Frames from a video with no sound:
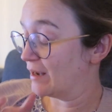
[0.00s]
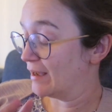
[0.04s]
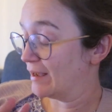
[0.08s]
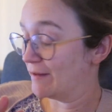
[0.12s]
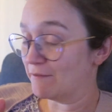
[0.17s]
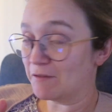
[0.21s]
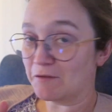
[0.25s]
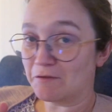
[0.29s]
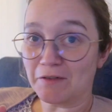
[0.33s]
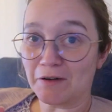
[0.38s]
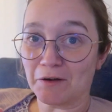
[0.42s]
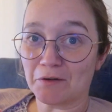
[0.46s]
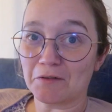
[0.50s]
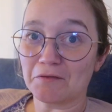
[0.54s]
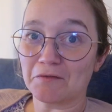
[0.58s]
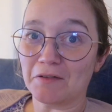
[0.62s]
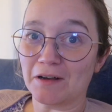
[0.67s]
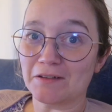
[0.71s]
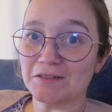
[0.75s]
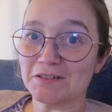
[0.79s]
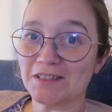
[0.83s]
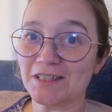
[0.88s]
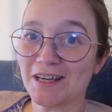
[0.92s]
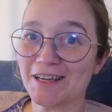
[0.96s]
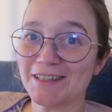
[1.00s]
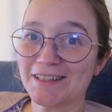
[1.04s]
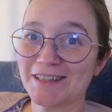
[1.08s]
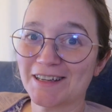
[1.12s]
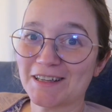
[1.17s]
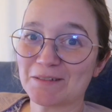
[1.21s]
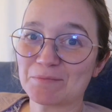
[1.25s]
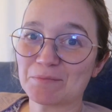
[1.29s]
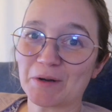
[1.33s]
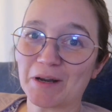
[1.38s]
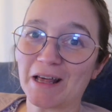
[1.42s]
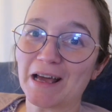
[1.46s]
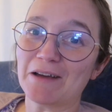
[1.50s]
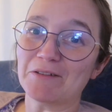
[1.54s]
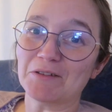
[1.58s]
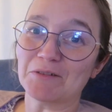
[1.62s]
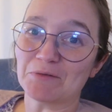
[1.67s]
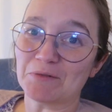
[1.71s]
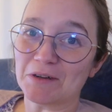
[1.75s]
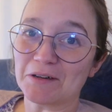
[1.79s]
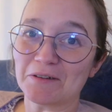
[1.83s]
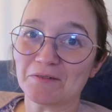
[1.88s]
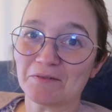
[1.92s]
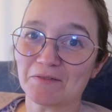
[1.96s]
I haven't found a five star yet, but I
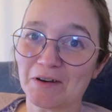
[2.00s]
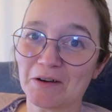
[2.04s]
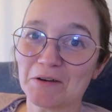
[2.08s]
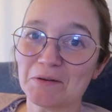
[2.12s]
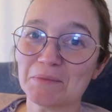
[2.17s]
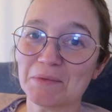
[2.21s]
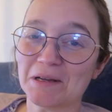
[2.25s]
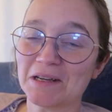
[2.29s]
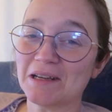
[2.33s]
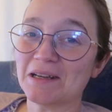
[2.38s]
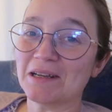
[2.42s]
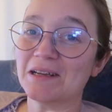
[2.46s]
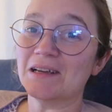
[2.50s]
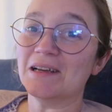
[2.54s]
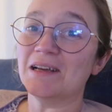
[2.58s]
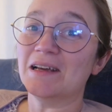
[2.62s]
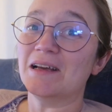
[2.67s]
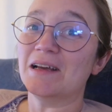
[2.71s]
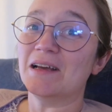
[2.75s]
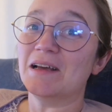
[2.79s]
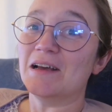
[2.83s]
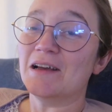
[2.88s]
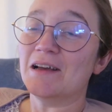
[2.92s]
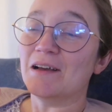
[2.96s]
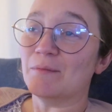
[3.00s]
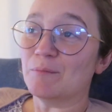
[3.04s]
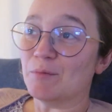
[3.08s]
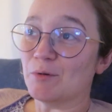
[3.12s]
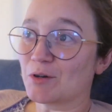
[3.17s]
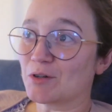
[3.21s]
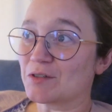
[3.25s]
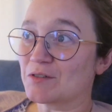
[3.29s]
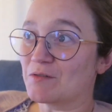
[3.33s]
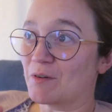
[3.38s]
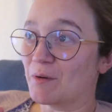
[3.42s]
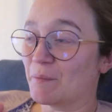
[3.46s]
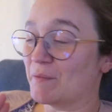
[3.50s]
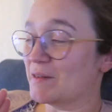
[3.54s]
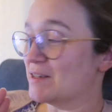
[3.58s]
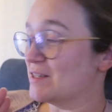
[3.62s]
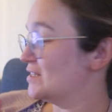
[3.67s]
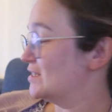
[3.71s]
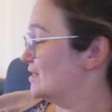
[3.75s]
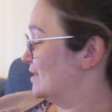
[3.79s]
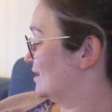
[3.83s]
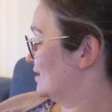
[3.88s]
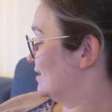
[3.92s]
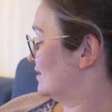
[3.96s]
haven't read very many books from
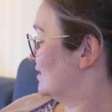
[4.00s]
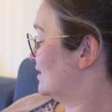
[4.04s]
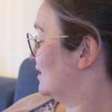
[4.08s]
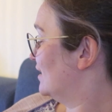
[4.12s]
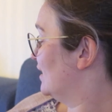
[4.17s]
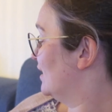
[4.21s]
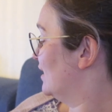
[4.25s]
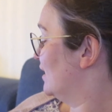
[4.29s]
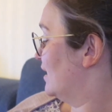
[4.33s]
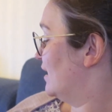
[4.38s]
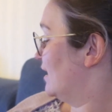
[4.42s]
this year.